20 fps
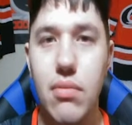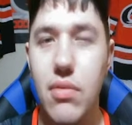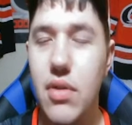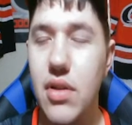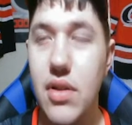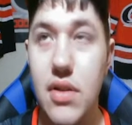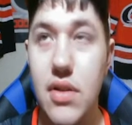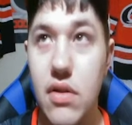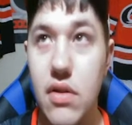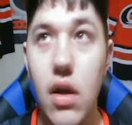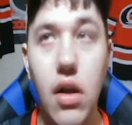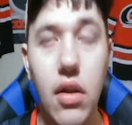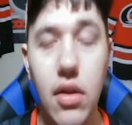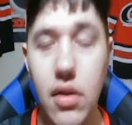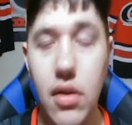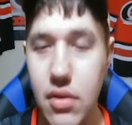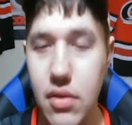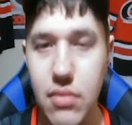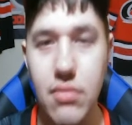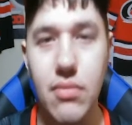
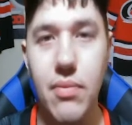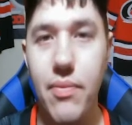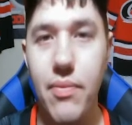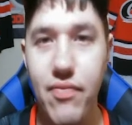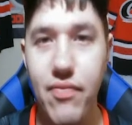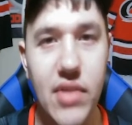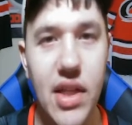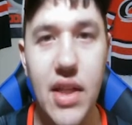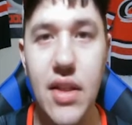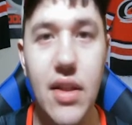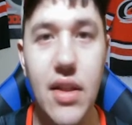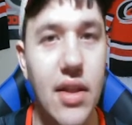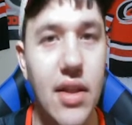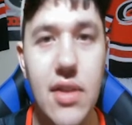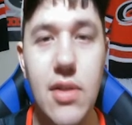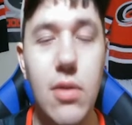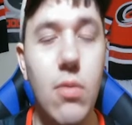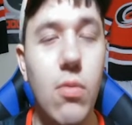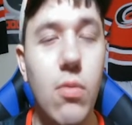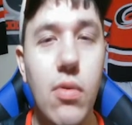solid, I think
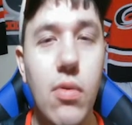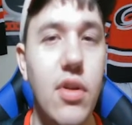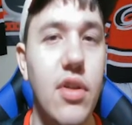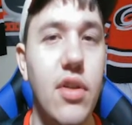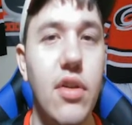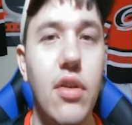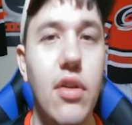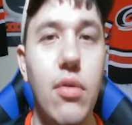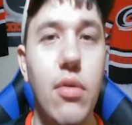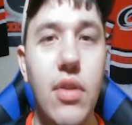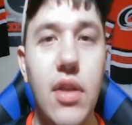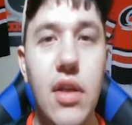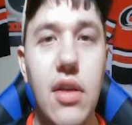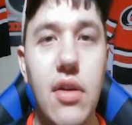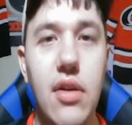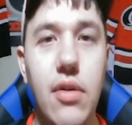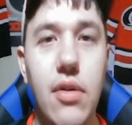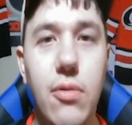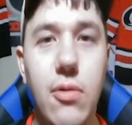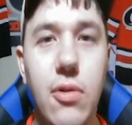is the word to go with
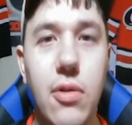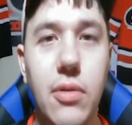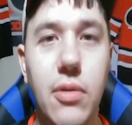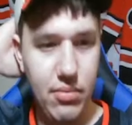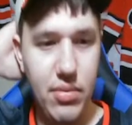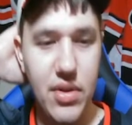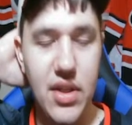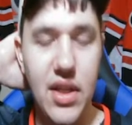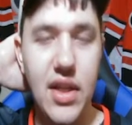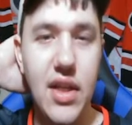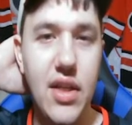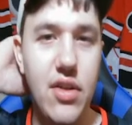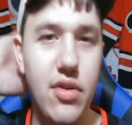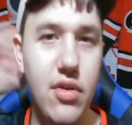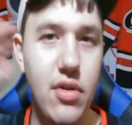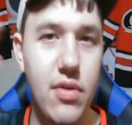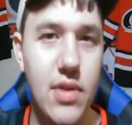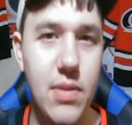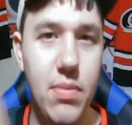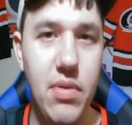Ian Cole. But
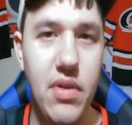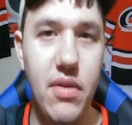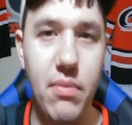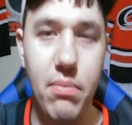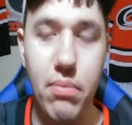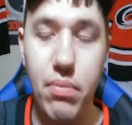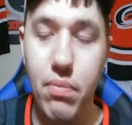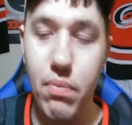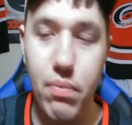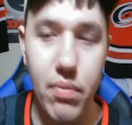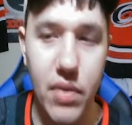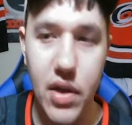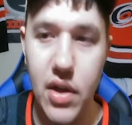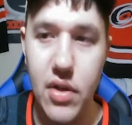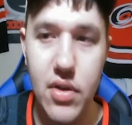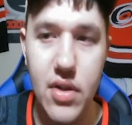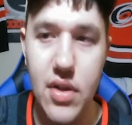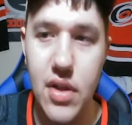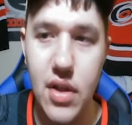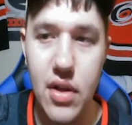DeAngelo has been
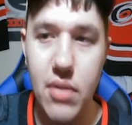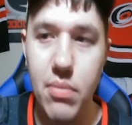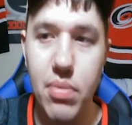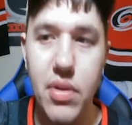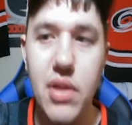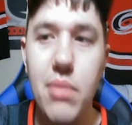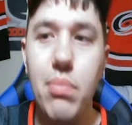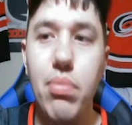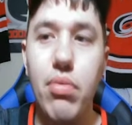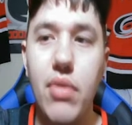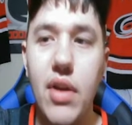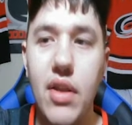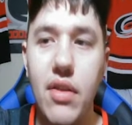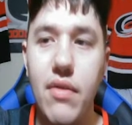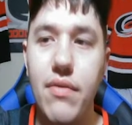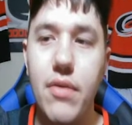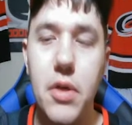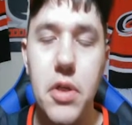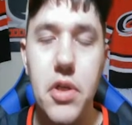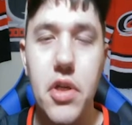just a complete breath of
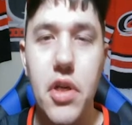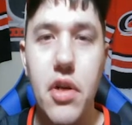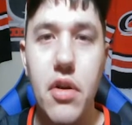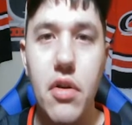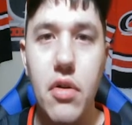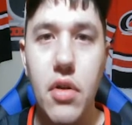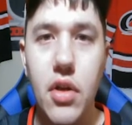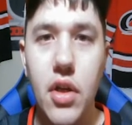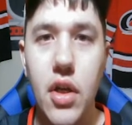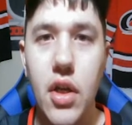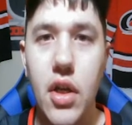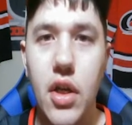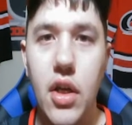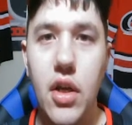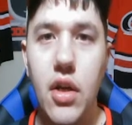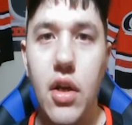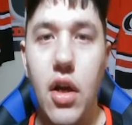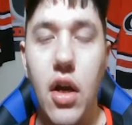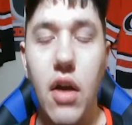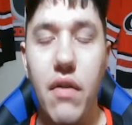fresh air
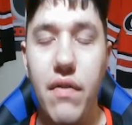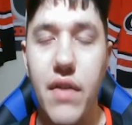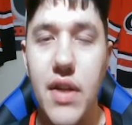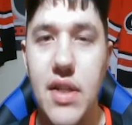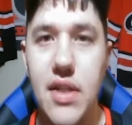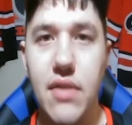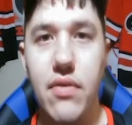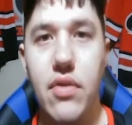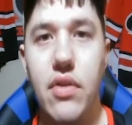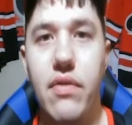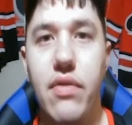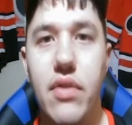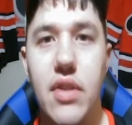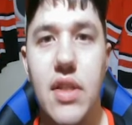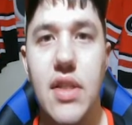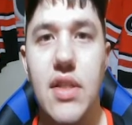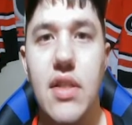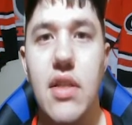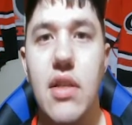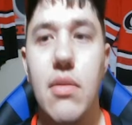offensively for
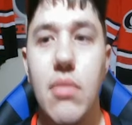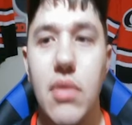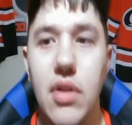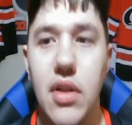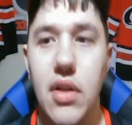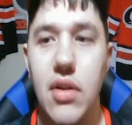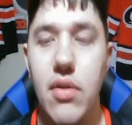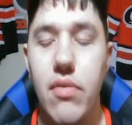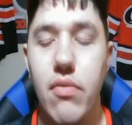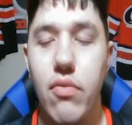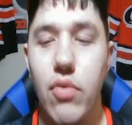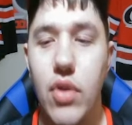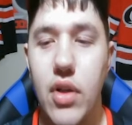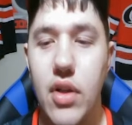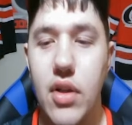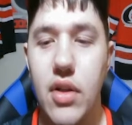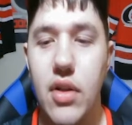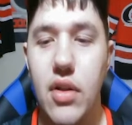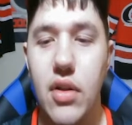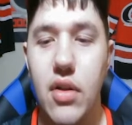this team. What
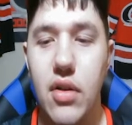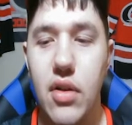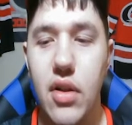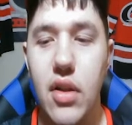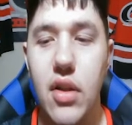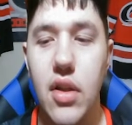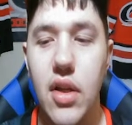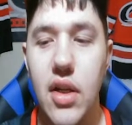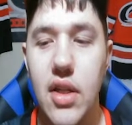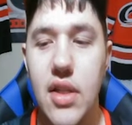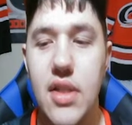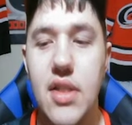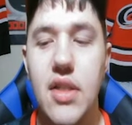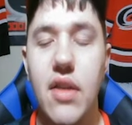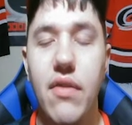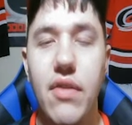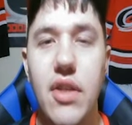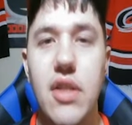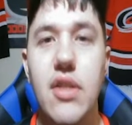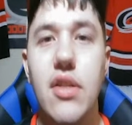a lot of the
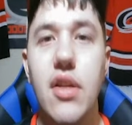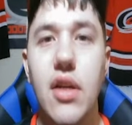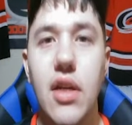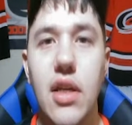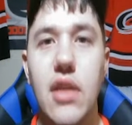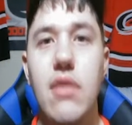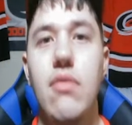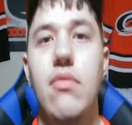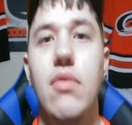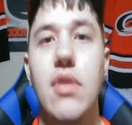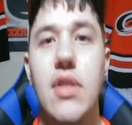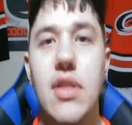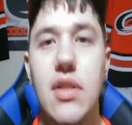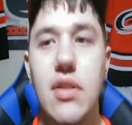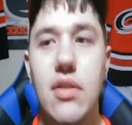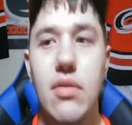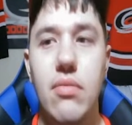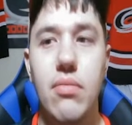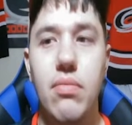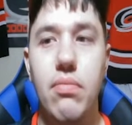stuff that Dougie was
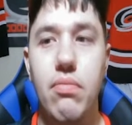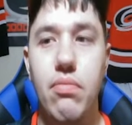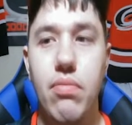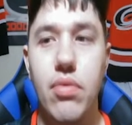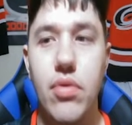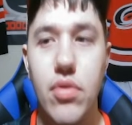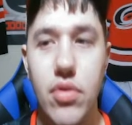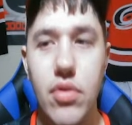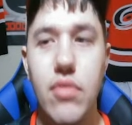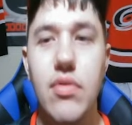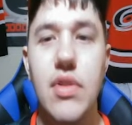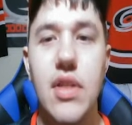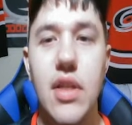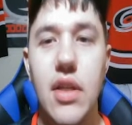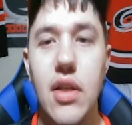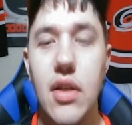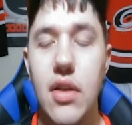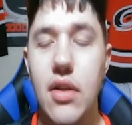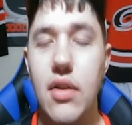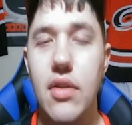
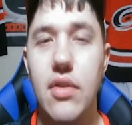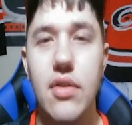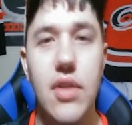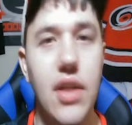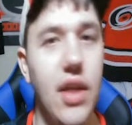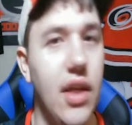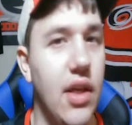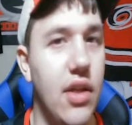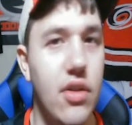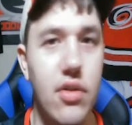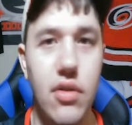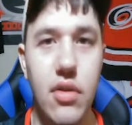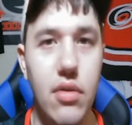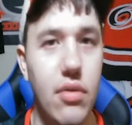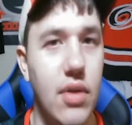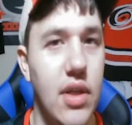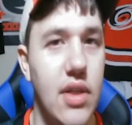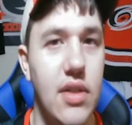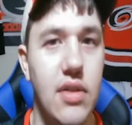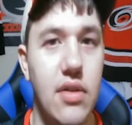producing, DeAngelo
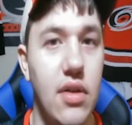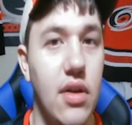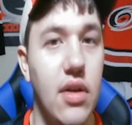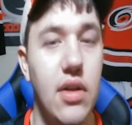has done